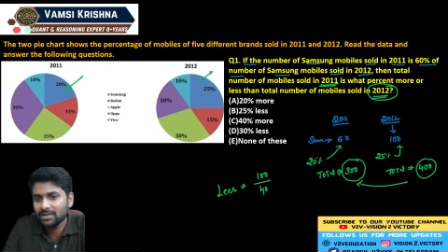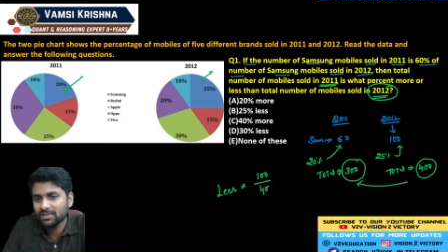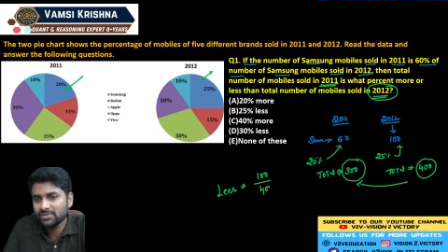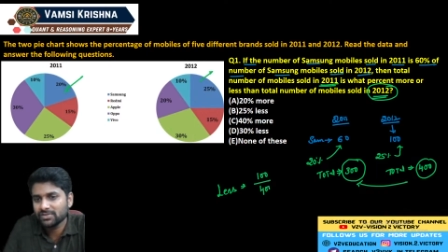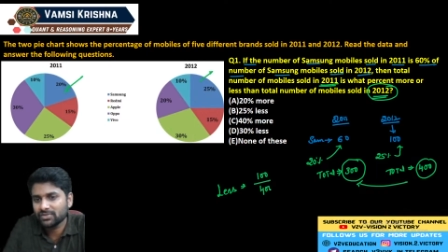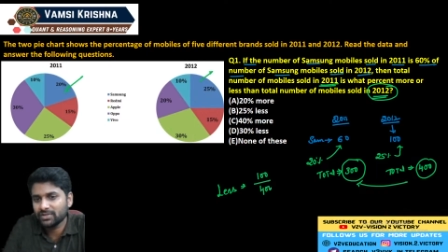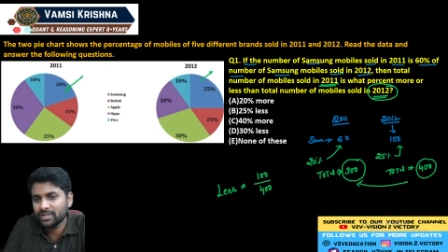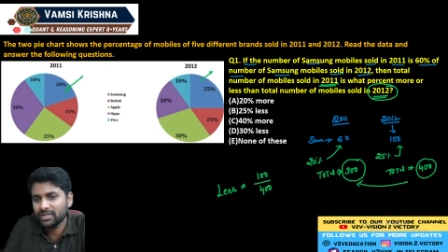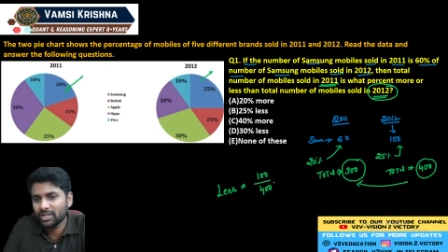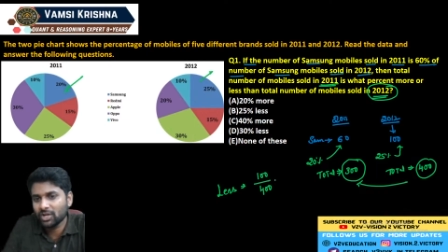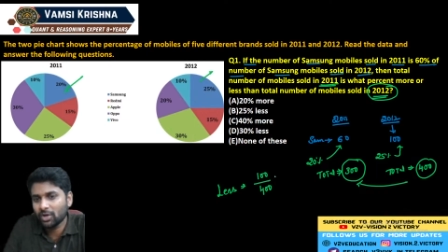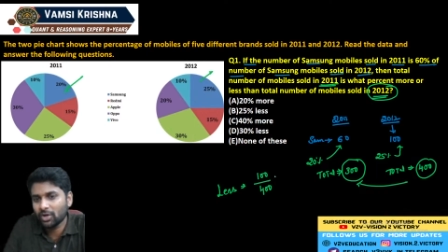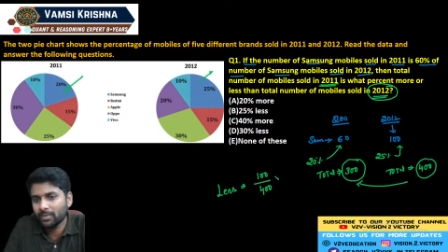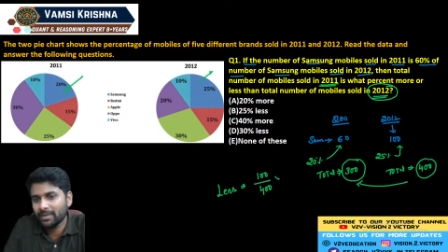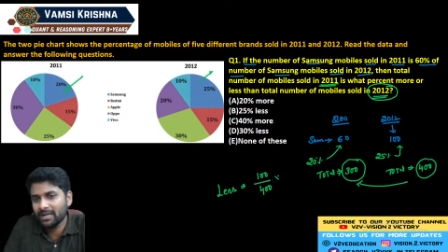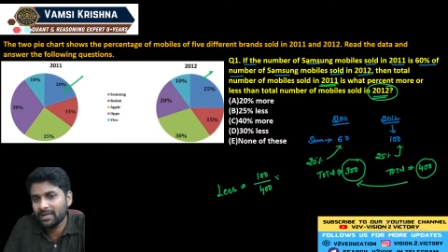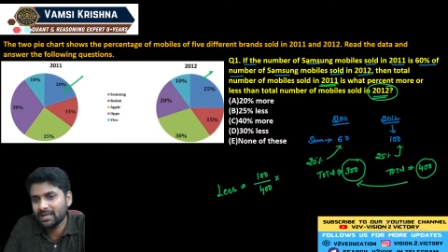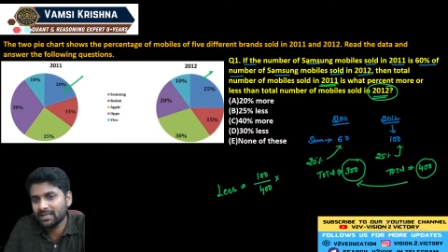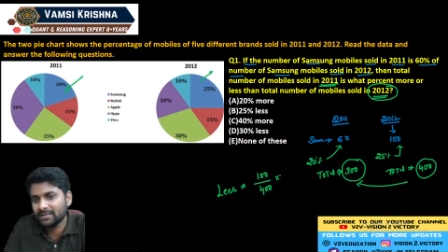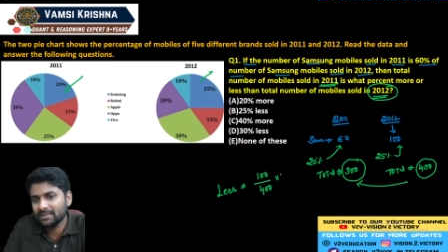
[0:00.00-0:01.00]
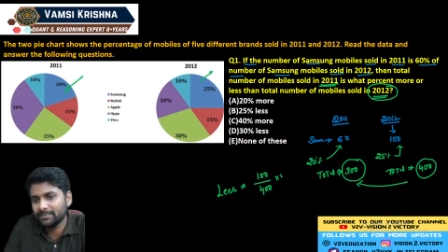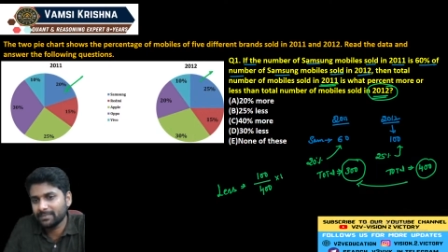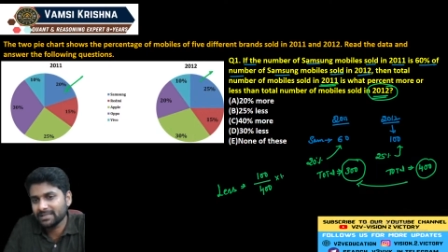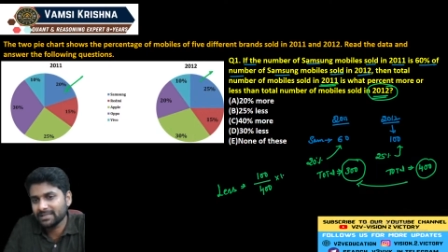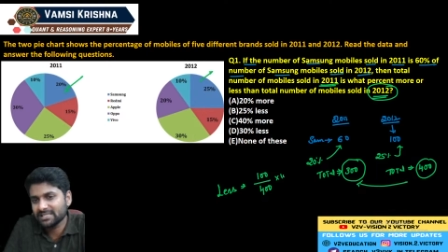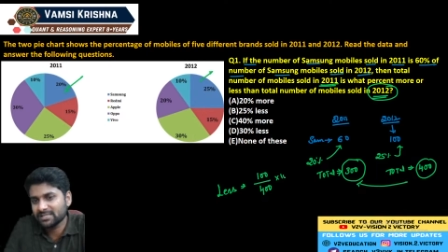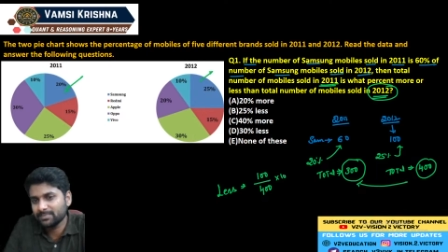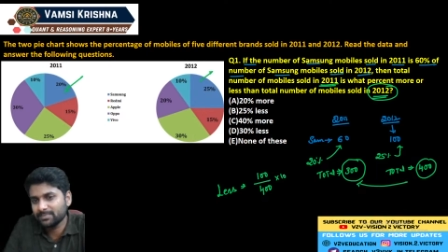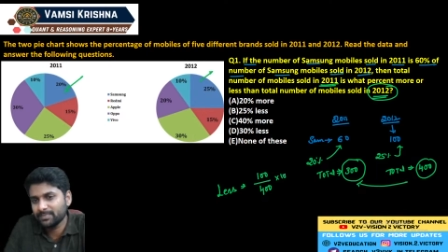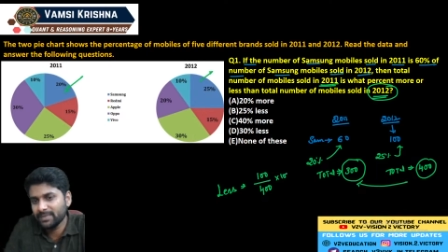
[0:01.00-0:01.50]
So denominator
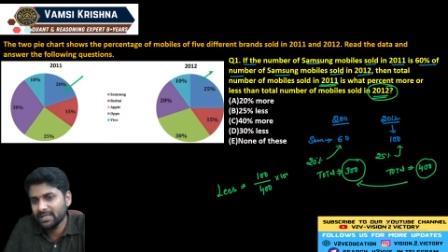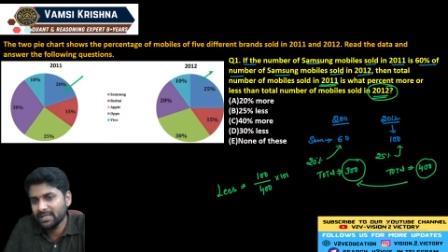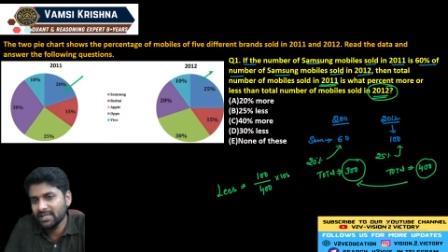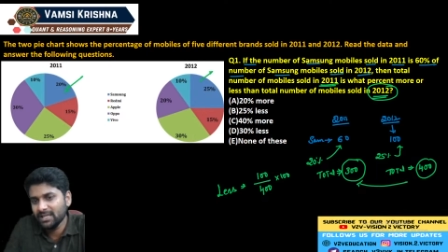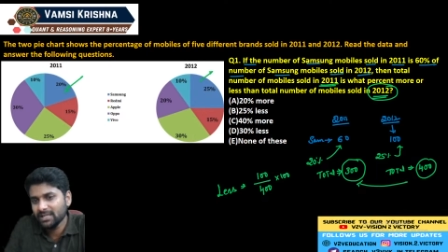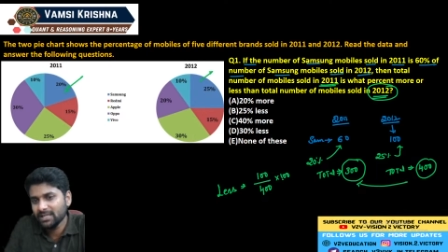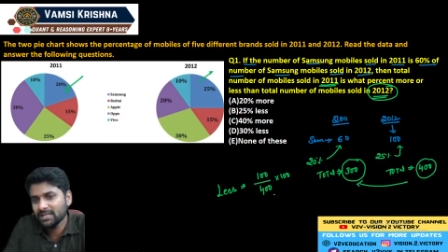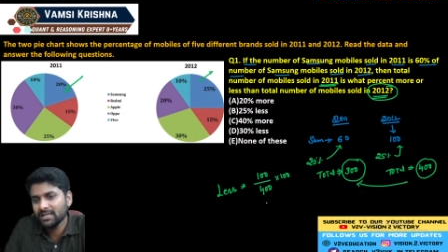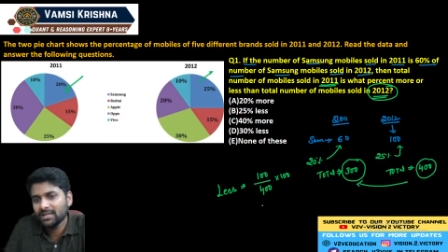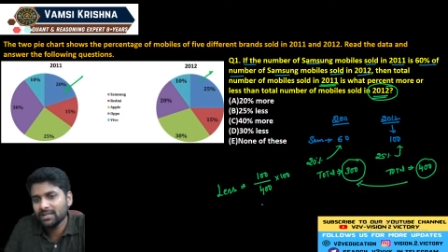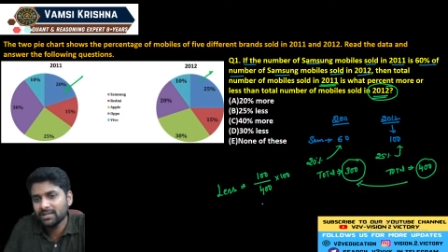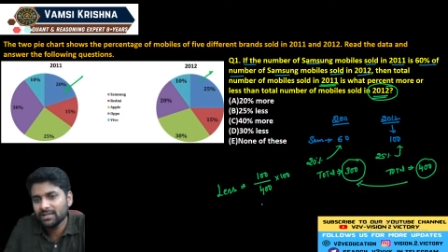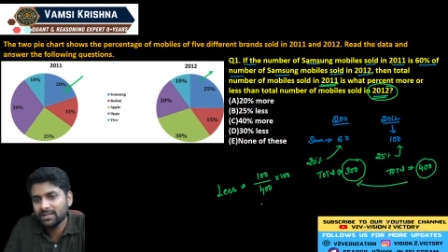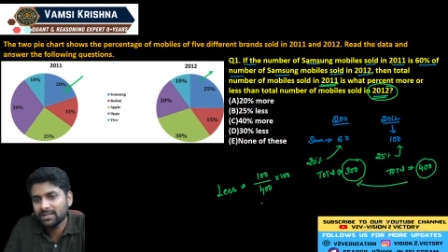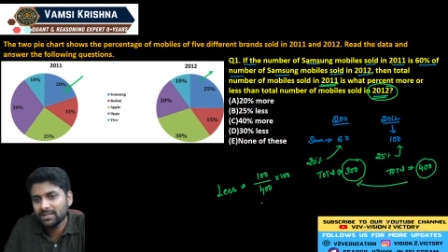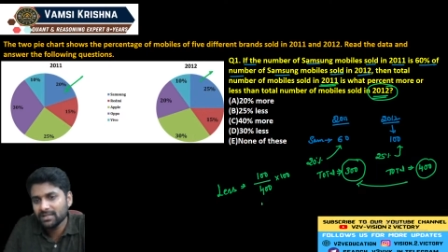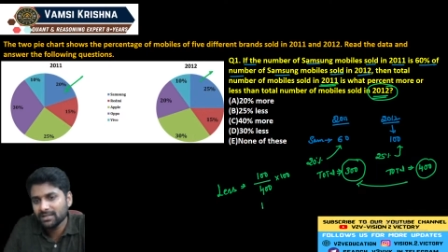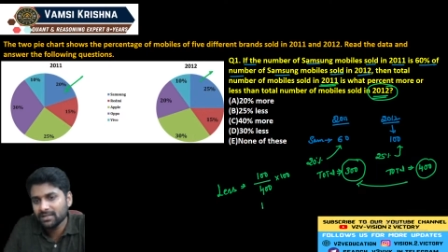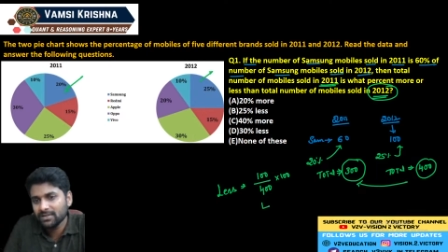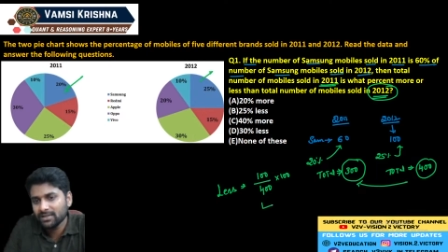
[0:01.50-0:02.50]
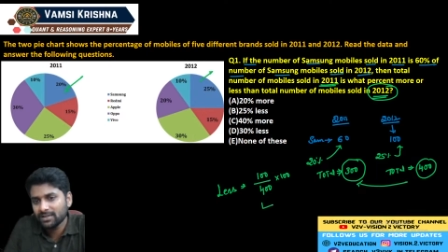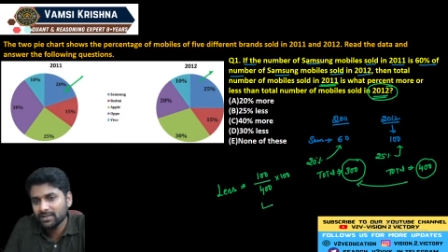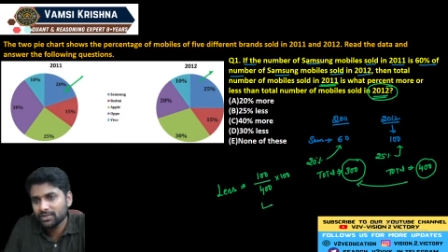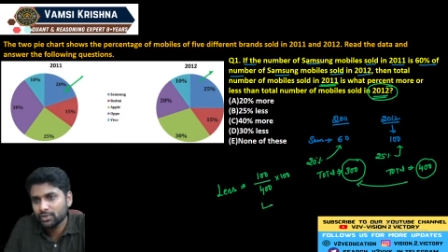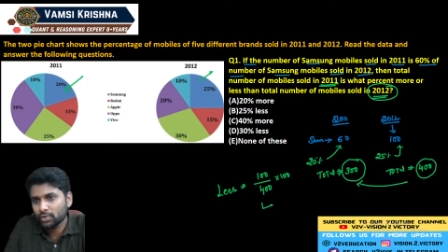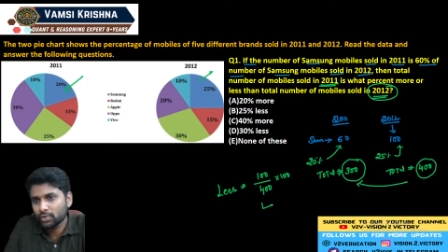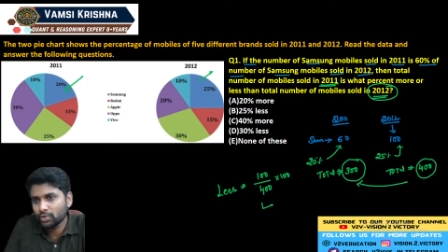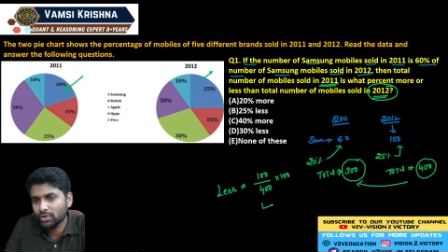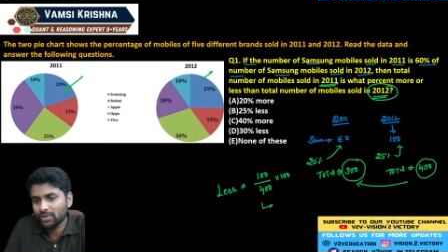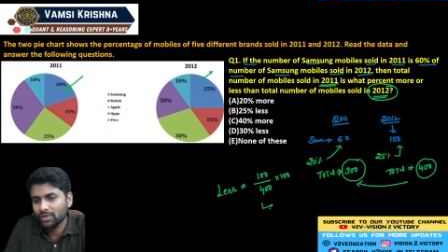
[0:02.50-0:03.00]
must be
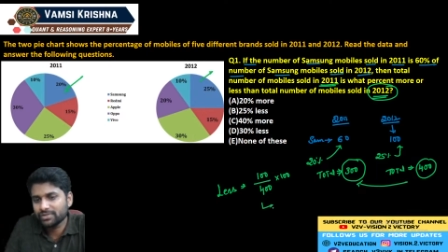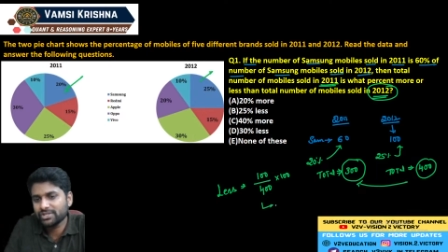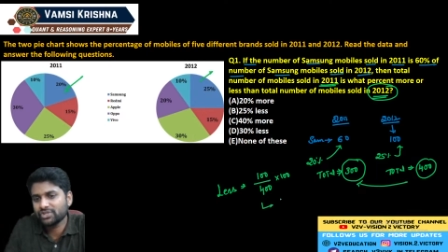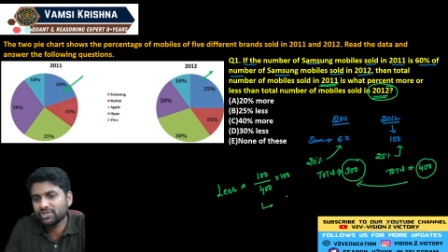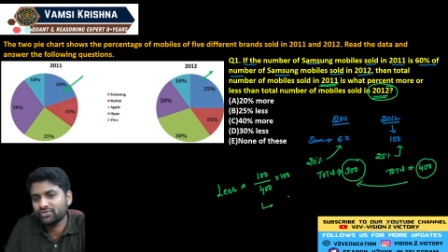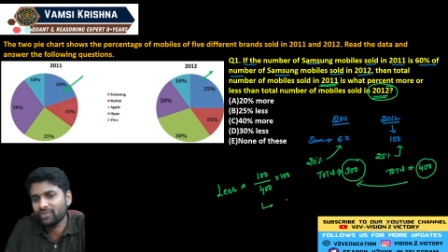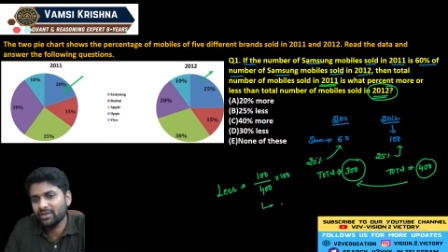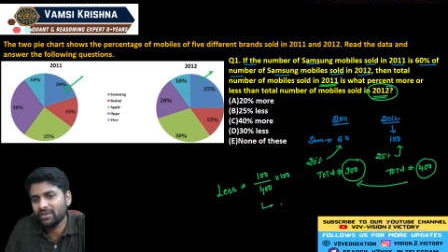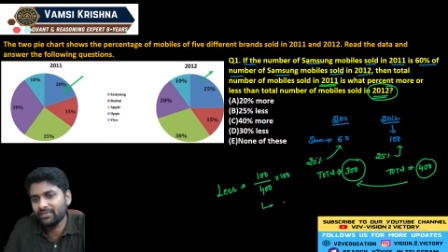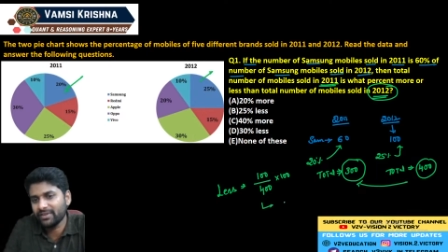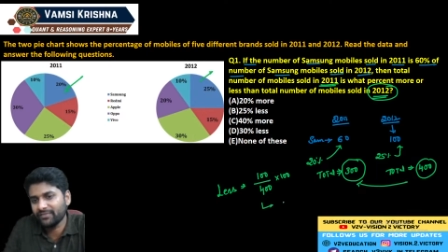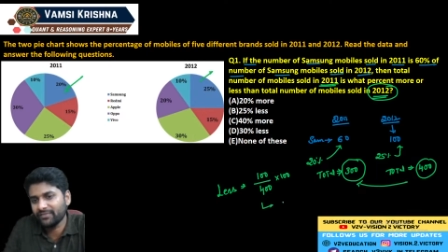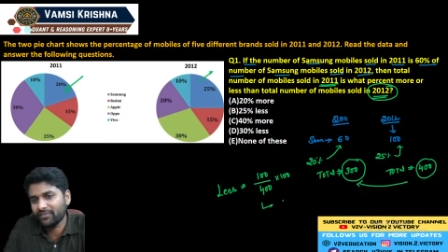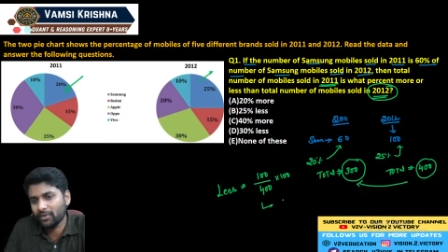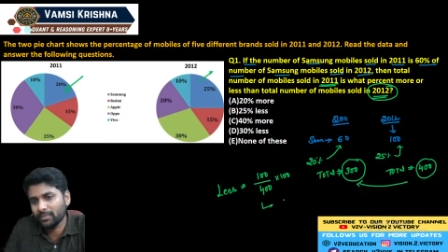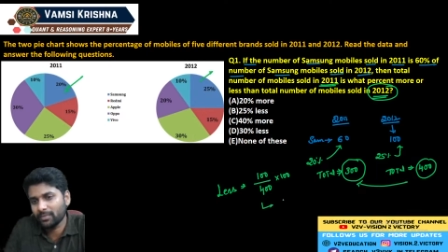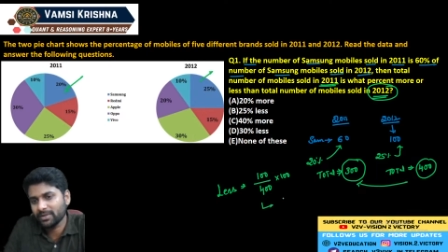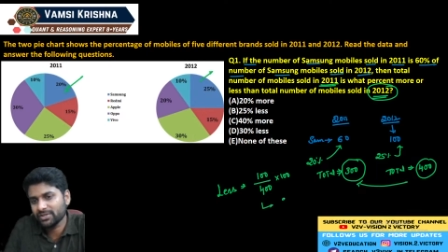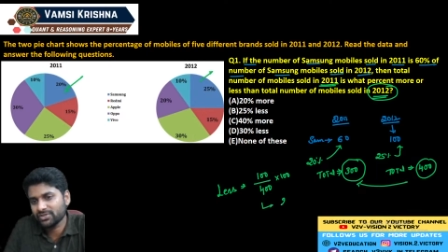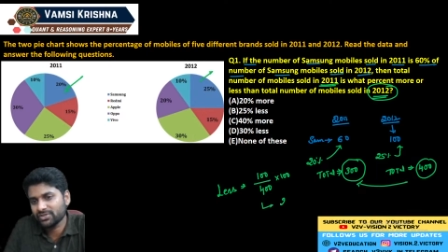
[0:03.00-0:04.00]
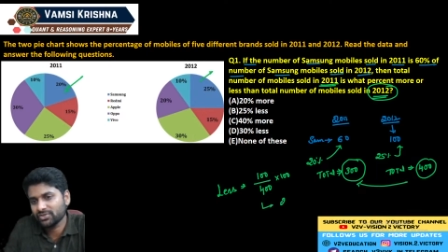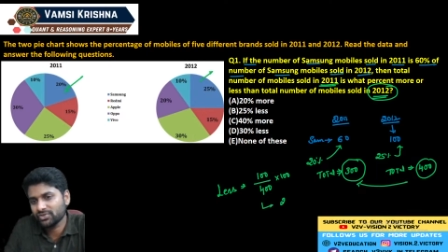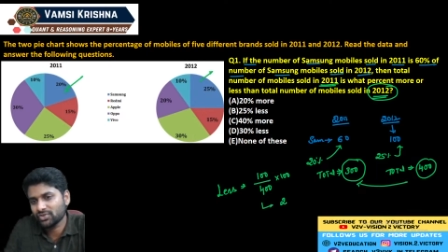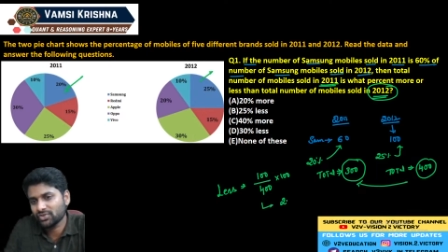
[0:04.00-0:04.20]
2012 information.